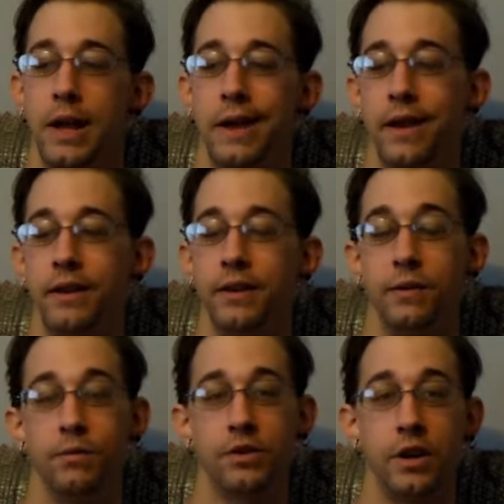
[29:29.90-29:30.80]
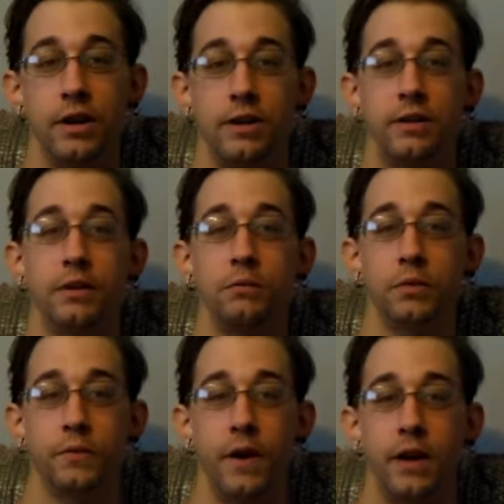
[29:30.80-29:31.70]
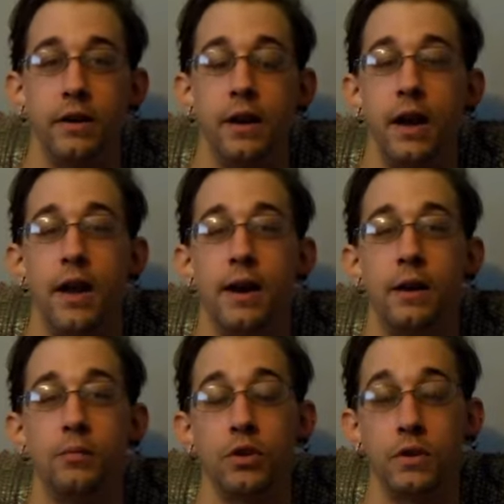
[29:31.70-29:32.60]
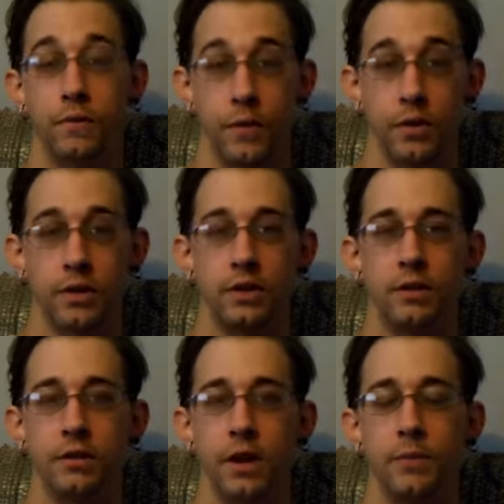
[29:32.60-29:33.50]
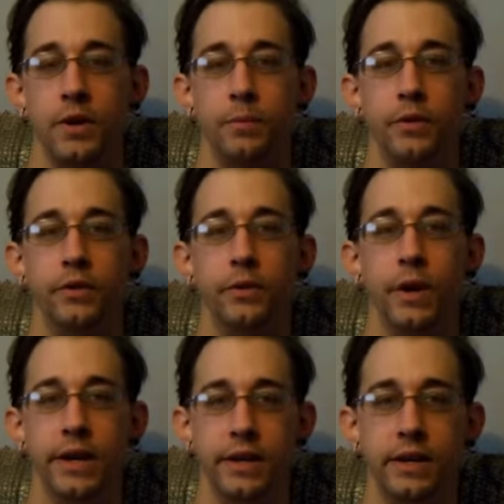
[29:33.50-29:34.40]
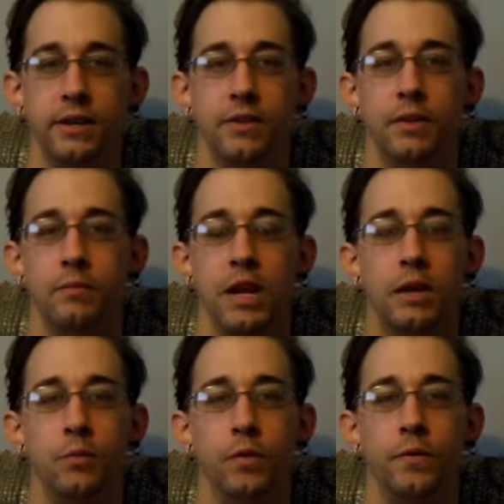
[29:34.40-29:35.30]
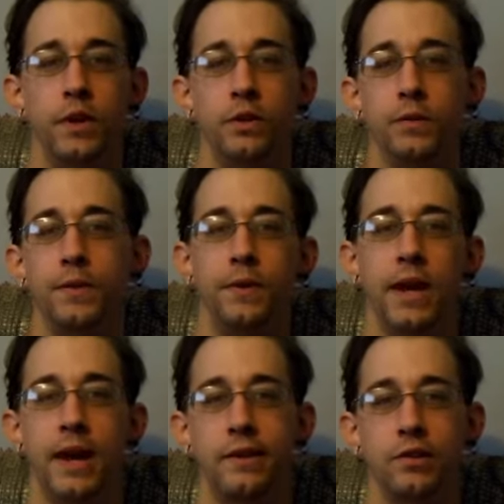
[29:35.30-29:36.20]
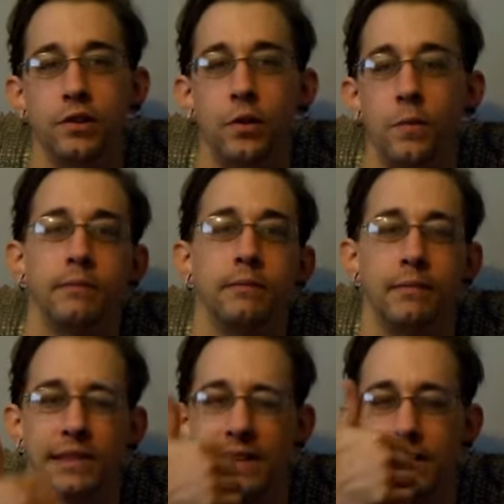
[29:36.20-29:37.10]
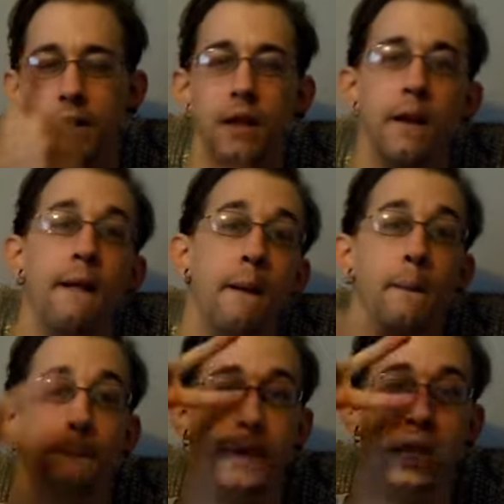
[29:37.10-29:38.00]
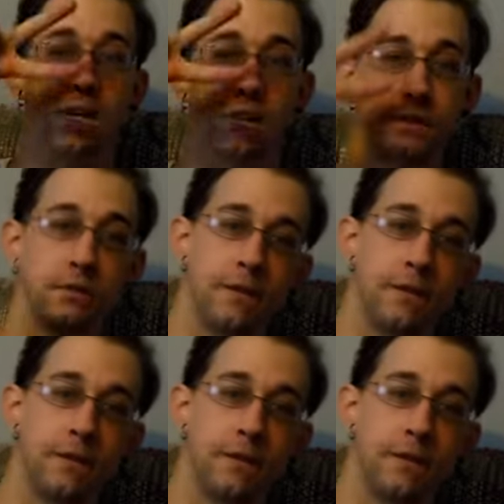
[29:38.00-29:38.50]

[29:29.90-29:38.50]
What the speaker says: And it was good. It was fun. And I'm looking forward to coming up with new ideas and making more videos for you guys. So, peace!